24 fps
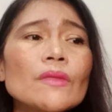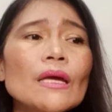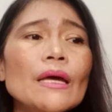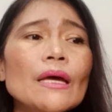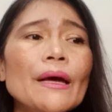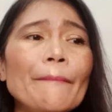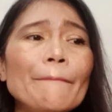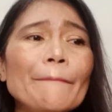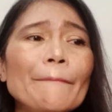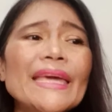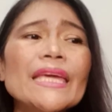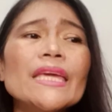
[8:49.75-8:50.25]

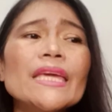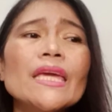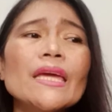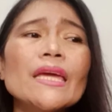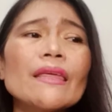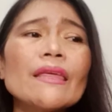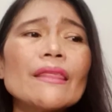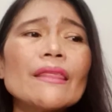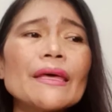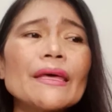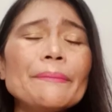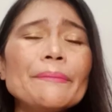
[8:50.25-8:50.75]

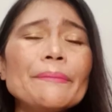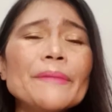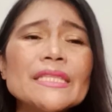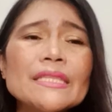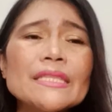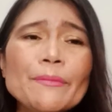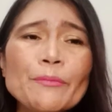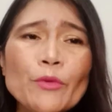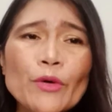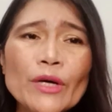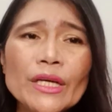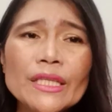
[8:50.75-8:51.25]
making them
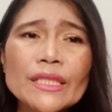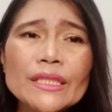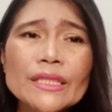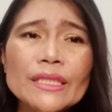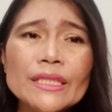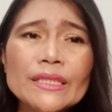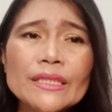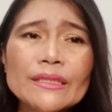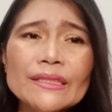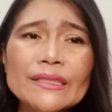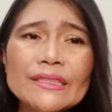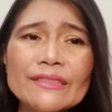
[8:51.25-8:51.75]

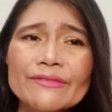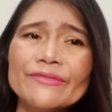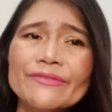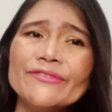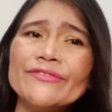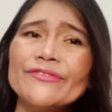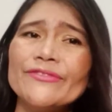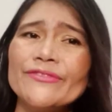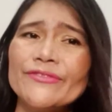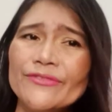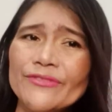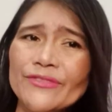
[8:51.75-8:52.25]
disappointed, of
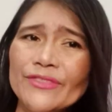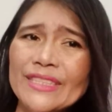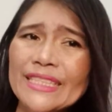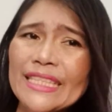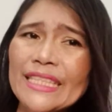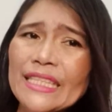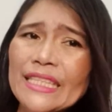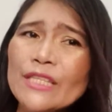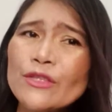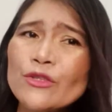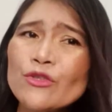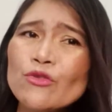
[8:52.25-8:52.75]

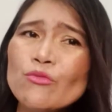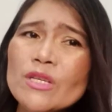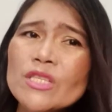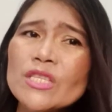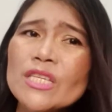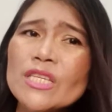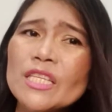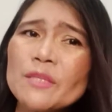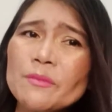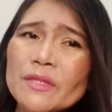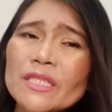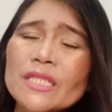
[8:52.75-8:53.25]
setting too much
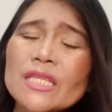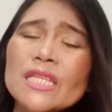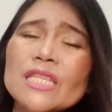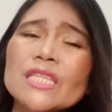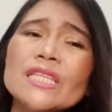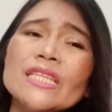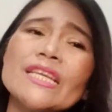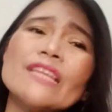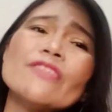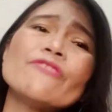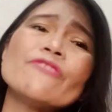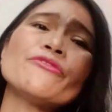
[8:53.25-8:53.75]

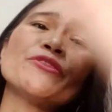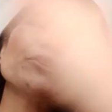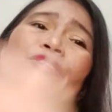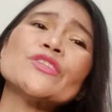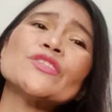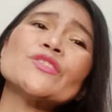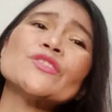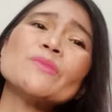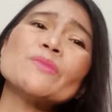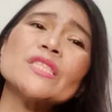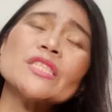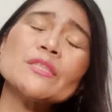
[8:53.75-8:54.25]
expectation
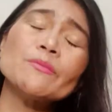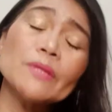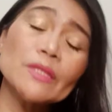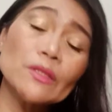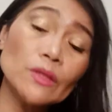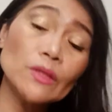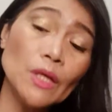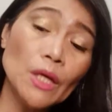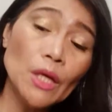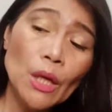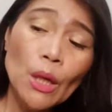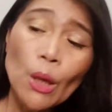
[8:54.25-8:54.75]
advertisements. But
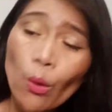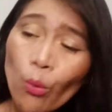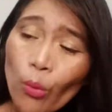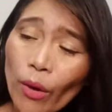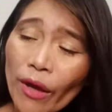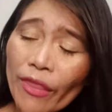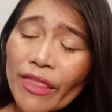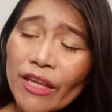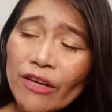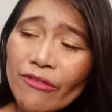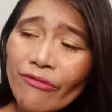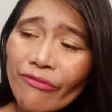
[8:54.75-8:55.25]

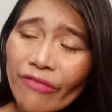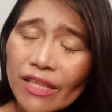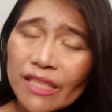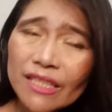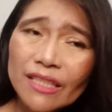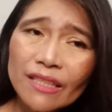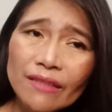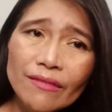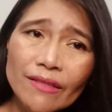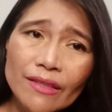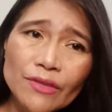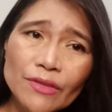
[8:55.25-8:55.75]
when they
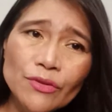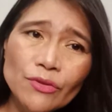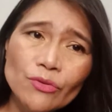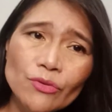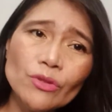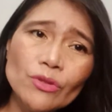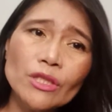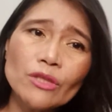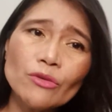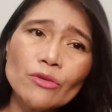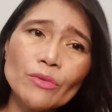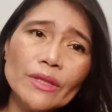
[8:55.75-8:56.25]
visit the
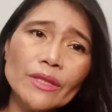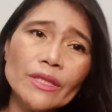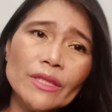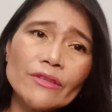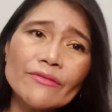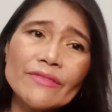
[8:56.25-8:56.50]
store, when they